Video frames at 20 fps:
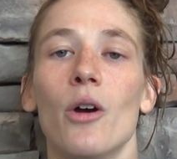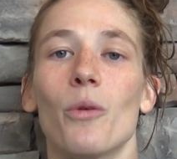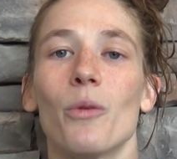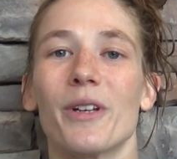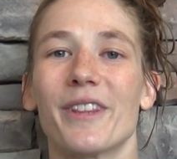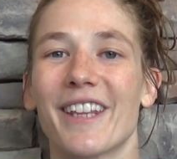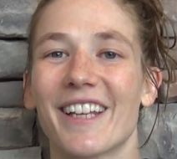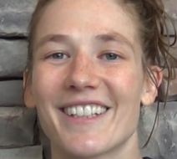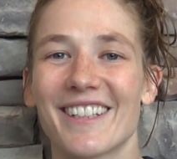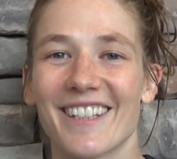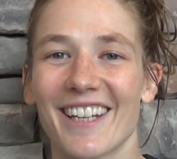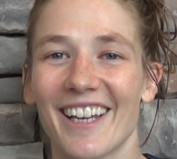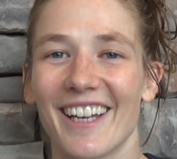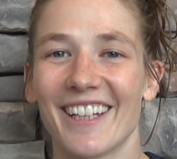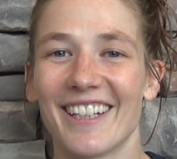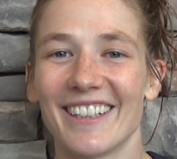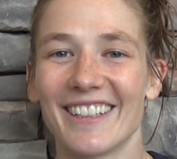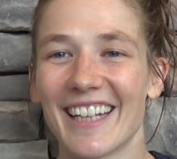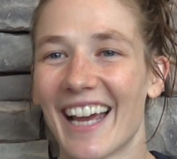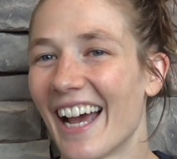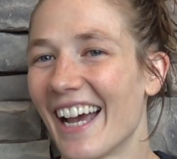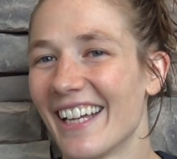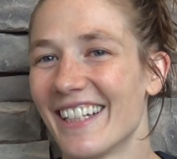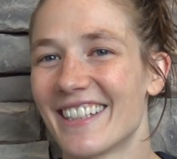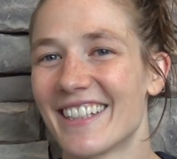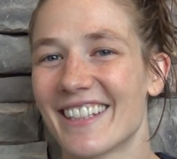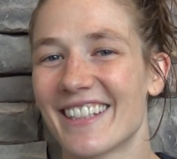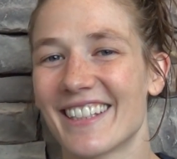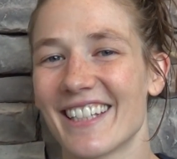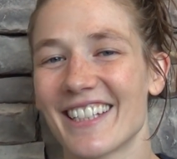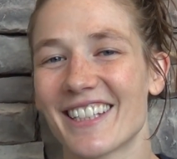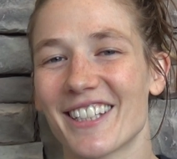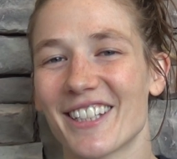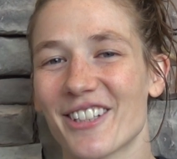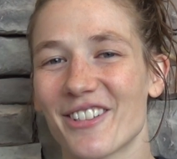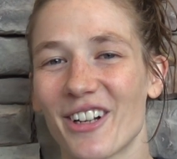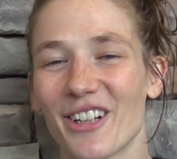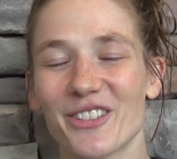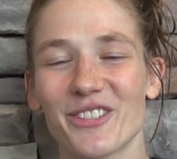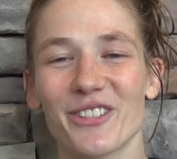With that said, yeah, it's a
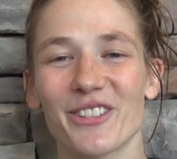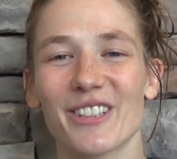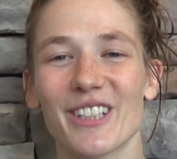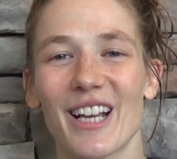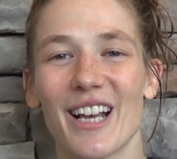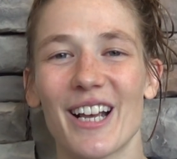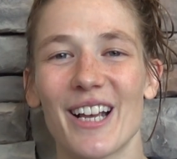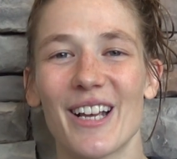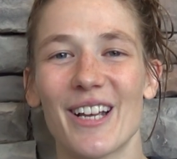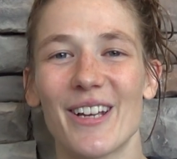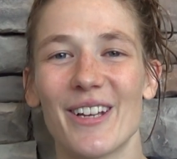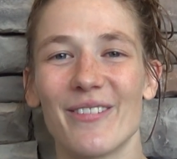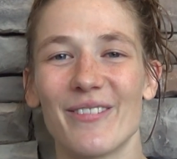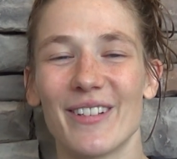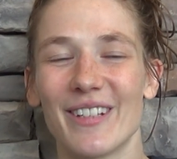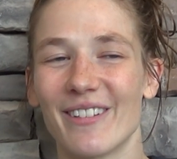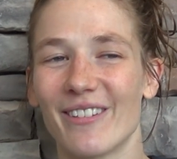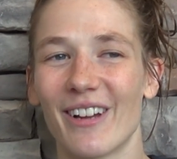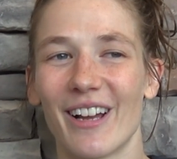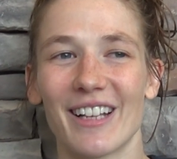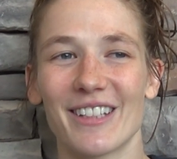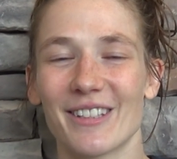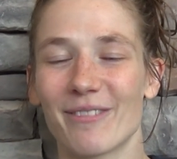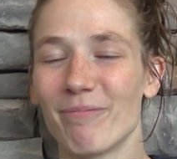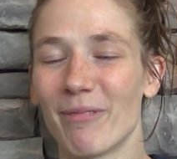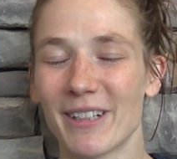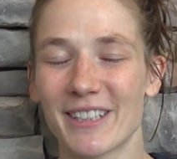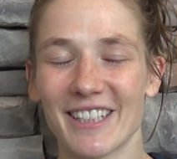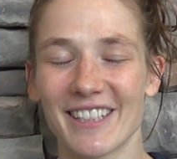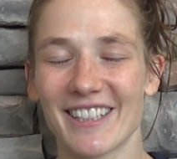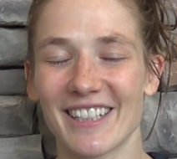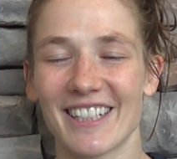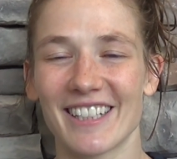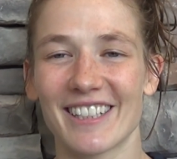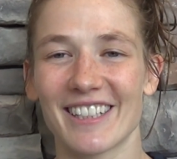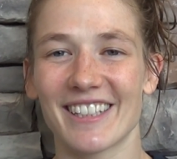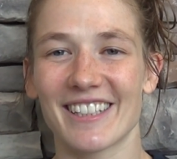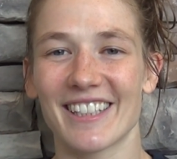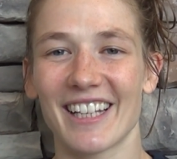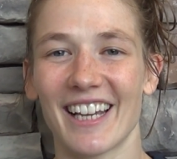stressful time as much as it
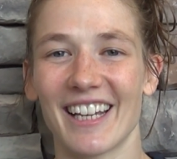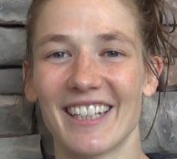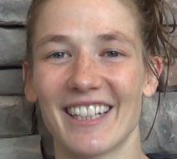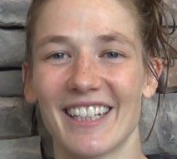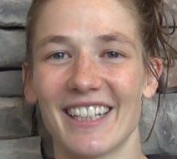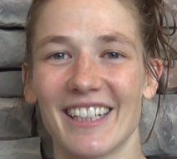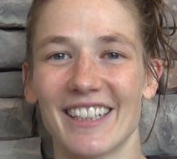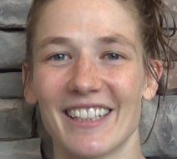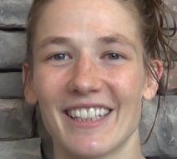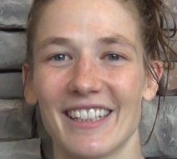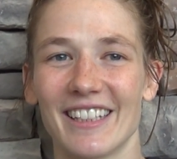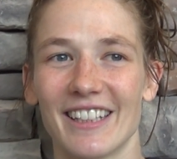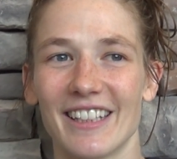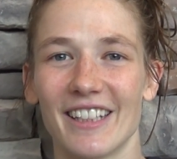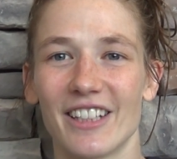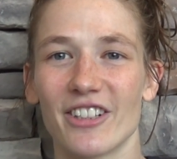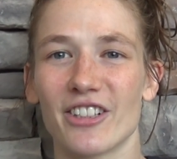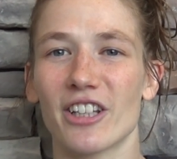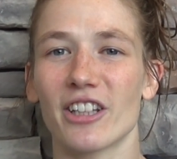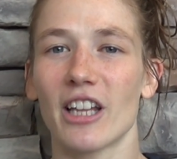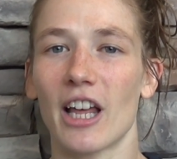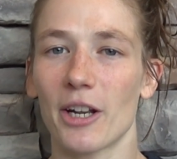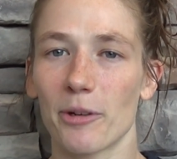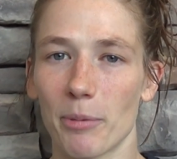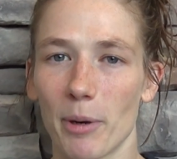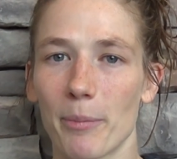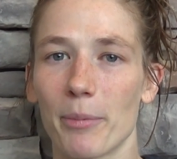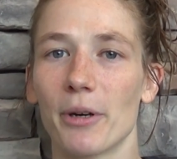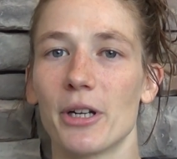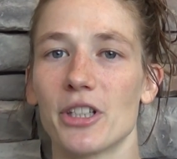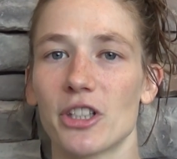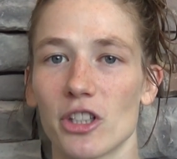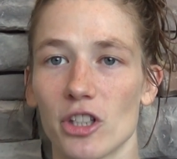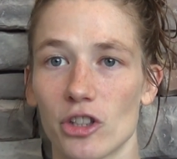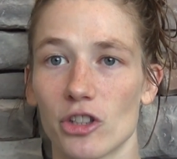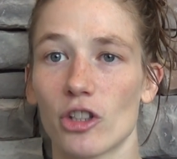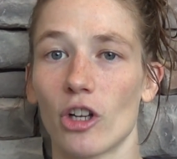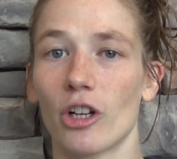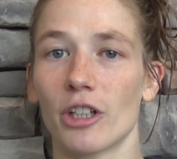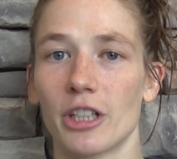is exciting, and there's a lot of preparation
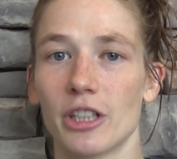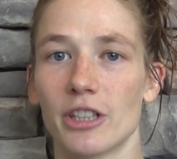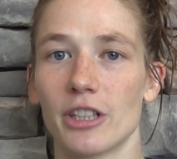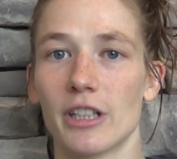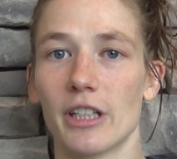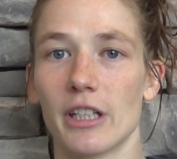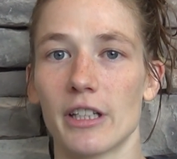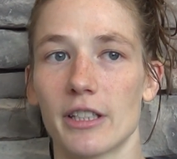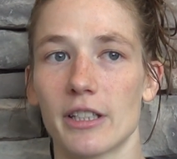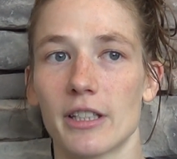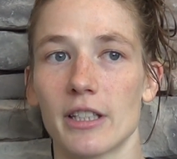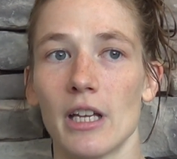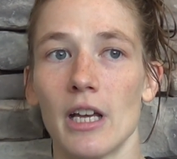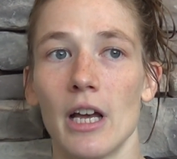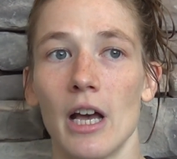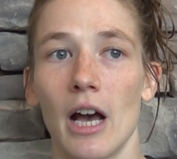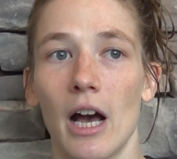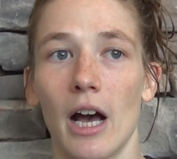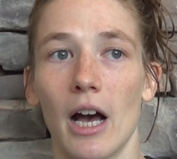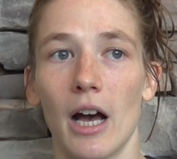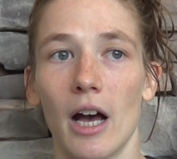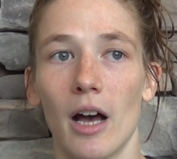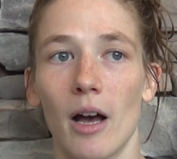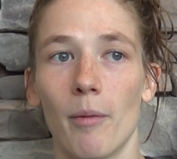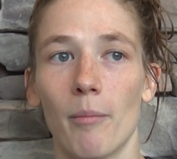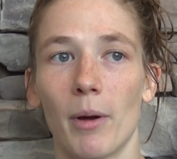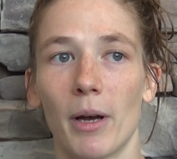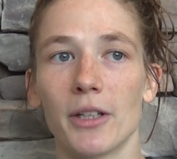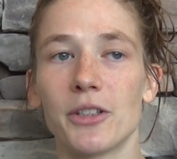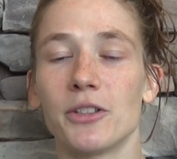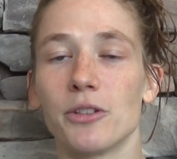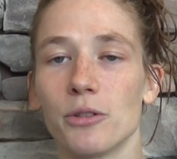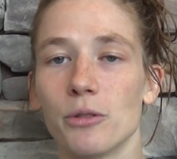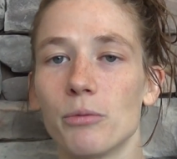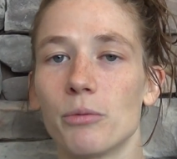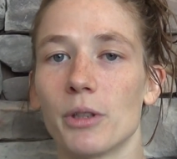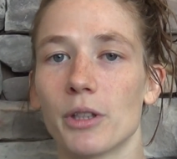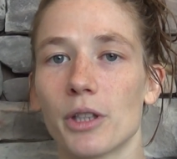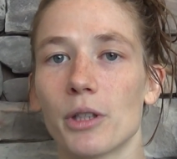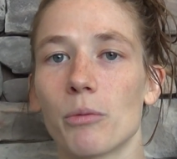that's gone into this. I
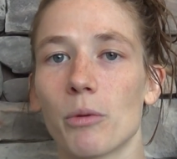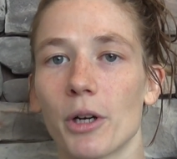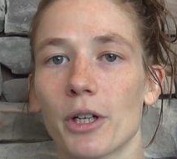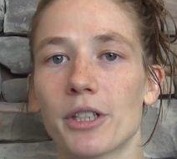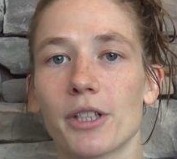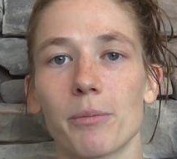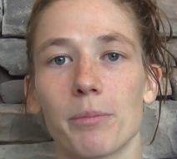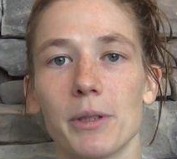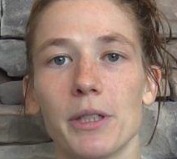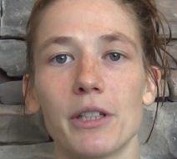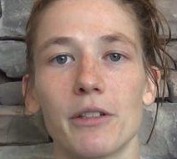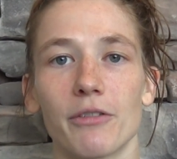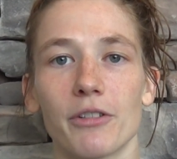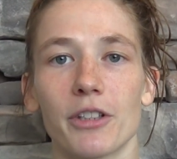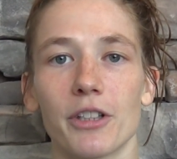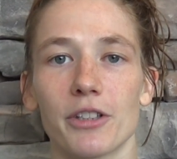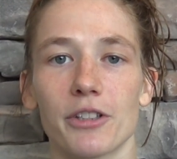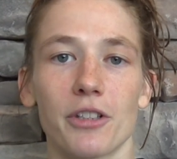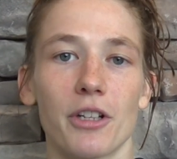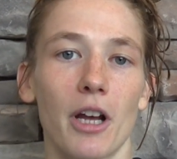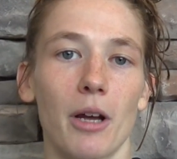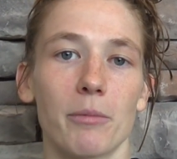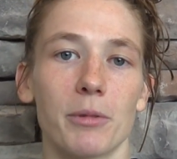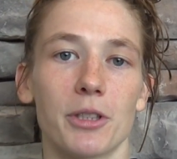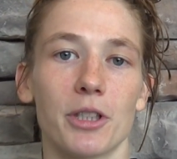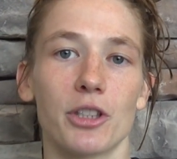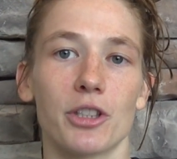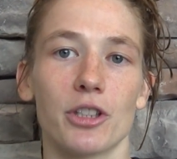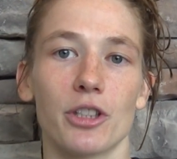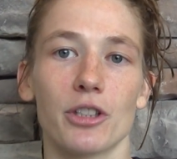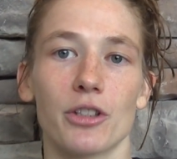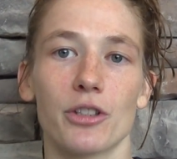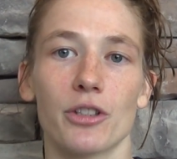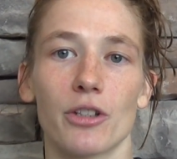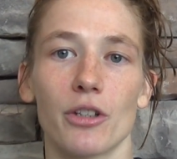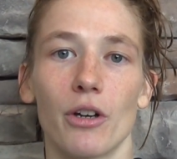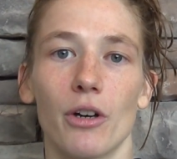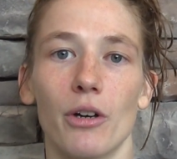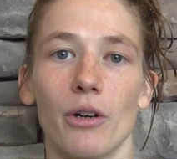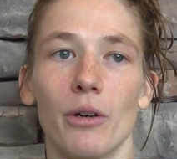do really work to peak for this competition,
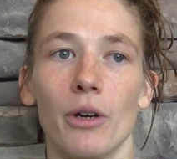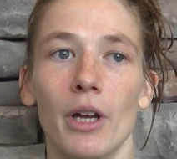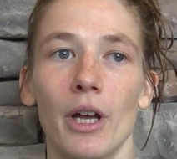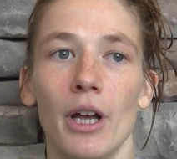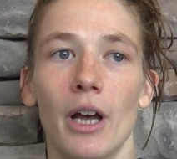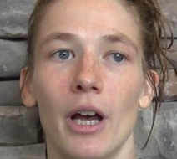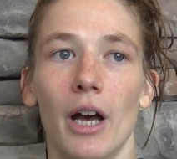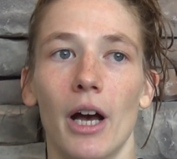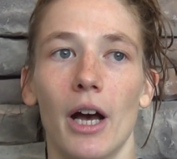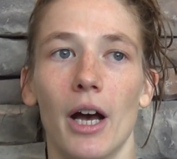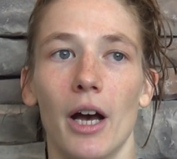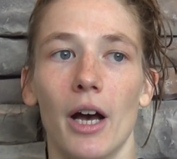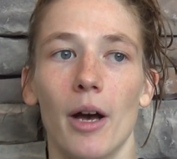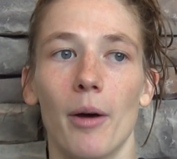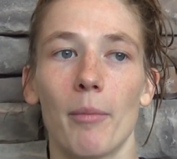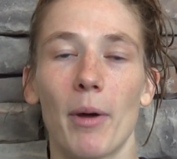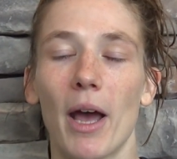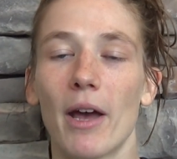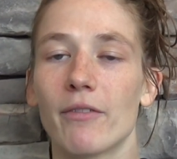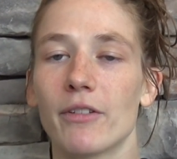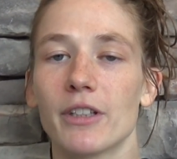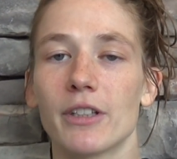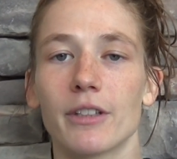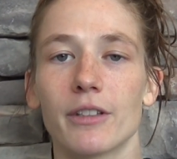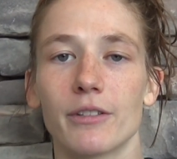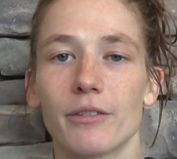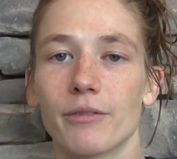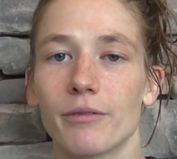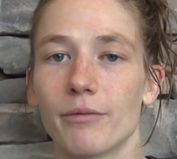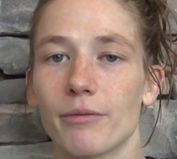so having